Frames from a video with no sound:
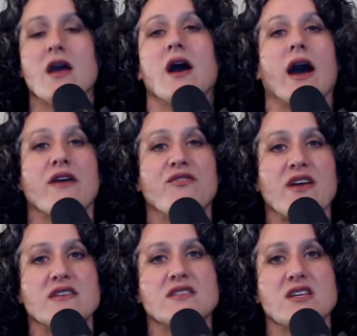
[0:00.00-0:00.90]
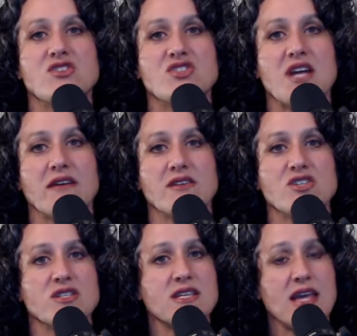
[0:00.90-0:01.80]
I faced these
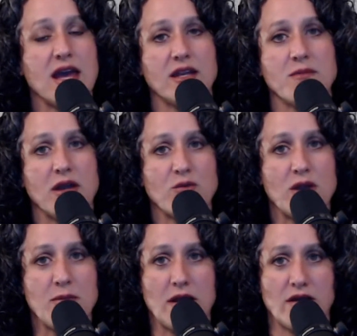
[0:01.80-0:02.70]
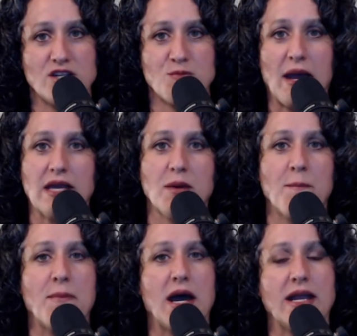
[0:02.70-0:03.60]
challenges again in my remarriage by
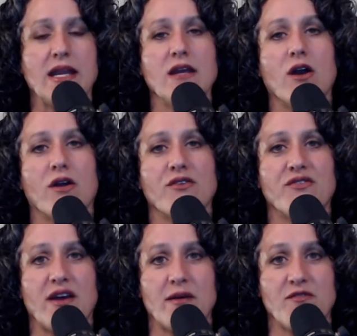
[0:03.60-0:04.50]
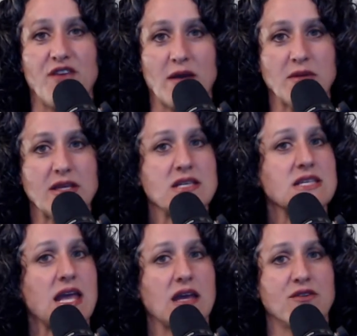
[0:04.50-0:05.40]
combining our fa- families
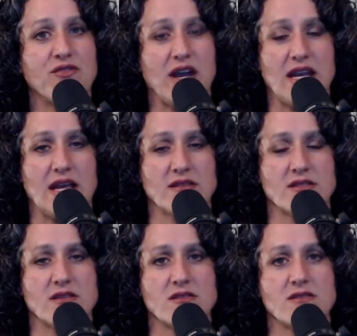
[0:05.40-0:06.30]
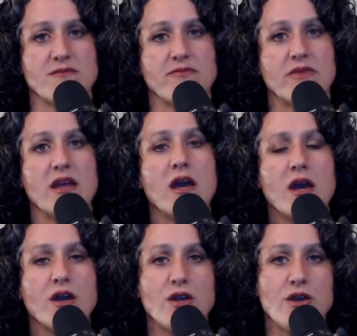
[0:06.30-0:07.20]
and finances.
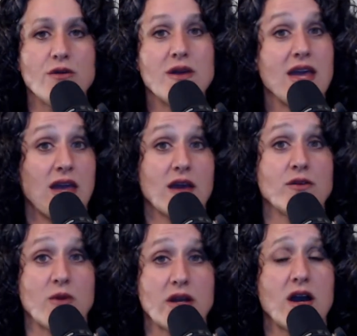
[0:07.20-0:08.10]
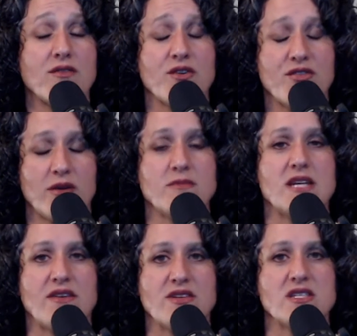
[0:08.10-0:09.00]
You can recover from
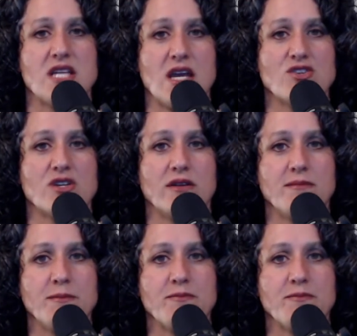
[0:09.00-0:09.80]
devastation.